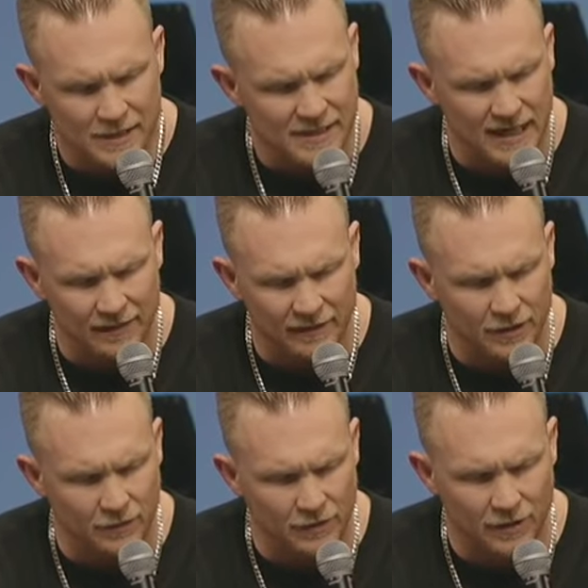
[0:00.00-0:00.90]
I just can't
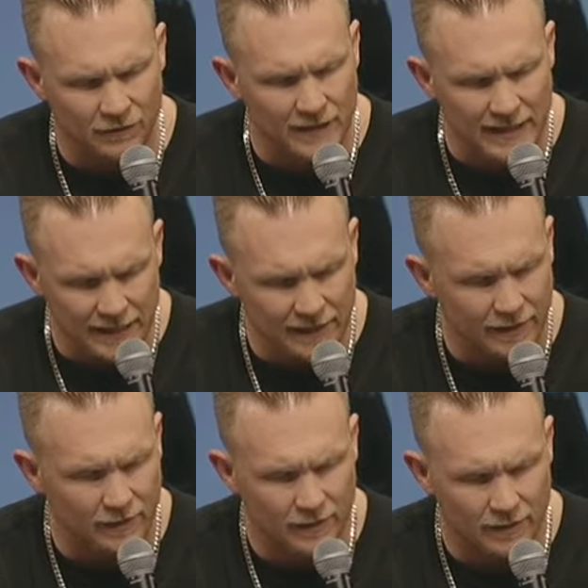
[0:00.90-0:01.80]
thank you enough for
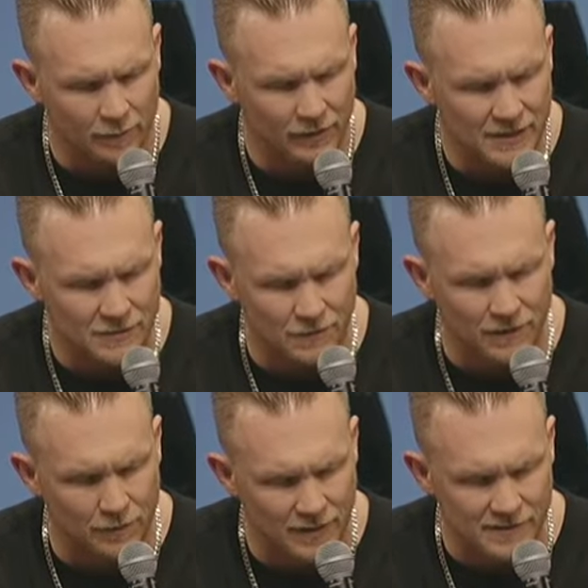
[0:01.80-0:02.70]
Eden, a place
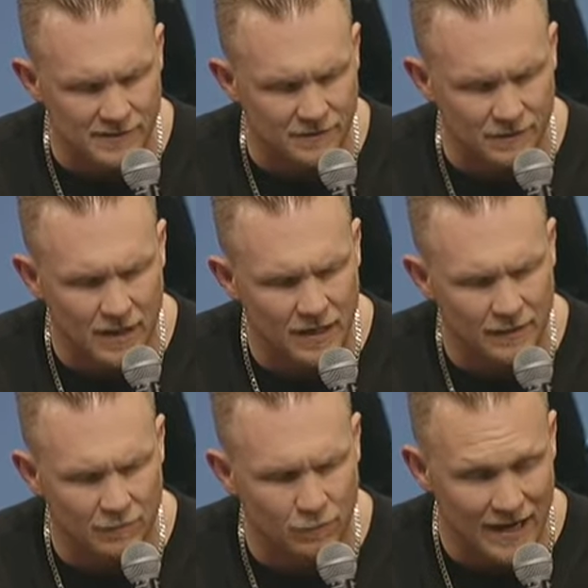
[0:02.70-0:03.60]
where the presence of
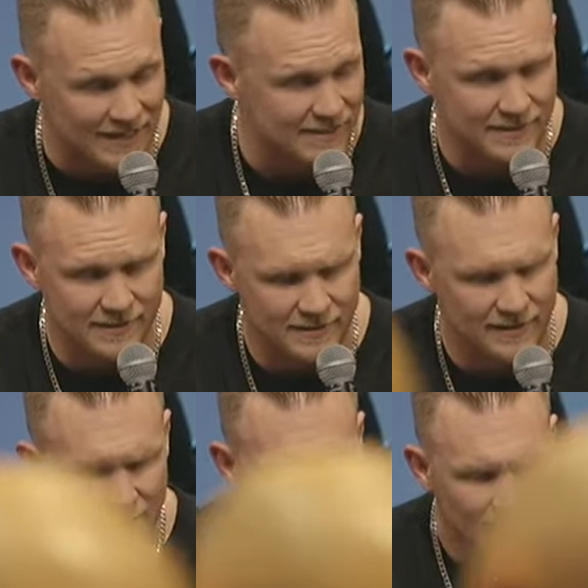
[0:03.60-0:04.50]
God
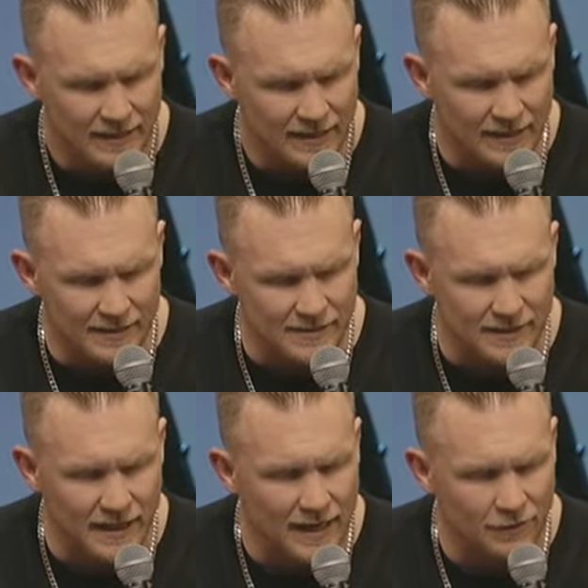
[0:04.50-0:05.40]
rests in
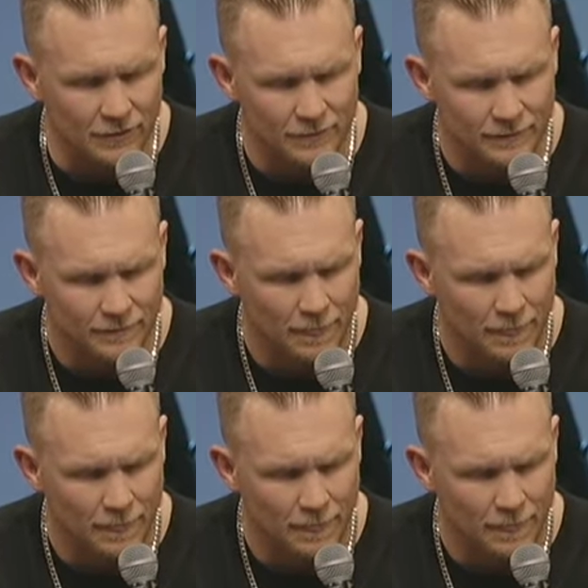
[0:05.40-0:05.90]
Seattle.